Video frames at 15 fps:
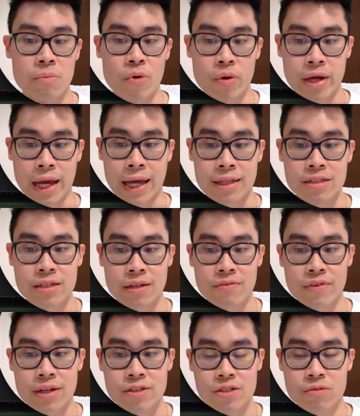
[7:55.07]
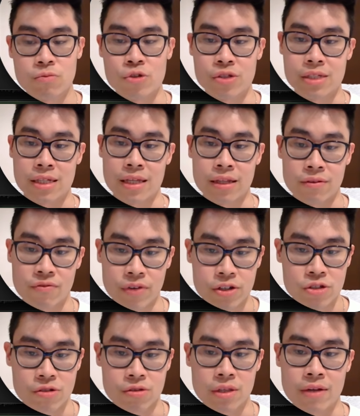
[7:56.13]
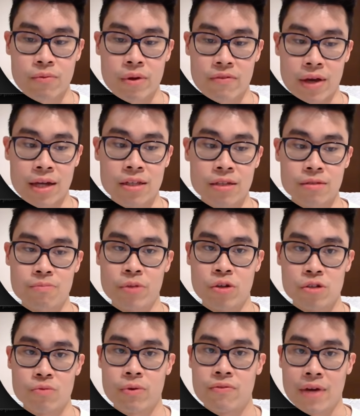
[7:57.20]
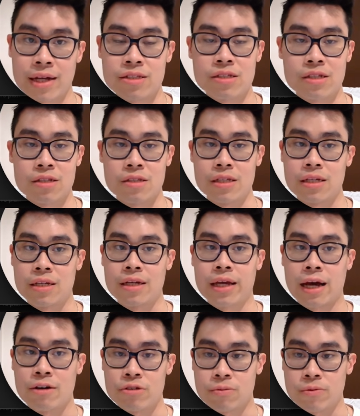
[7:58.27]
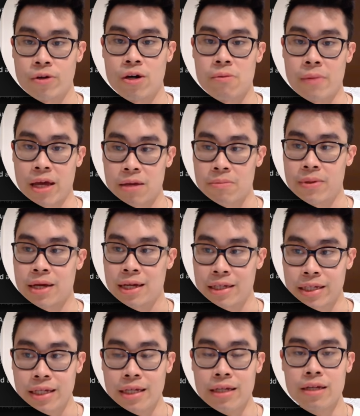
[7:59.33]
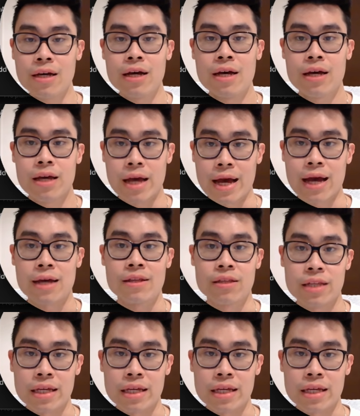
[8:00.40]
Book calendar events, which is another function that we've added because we've entered the Cal.com API key and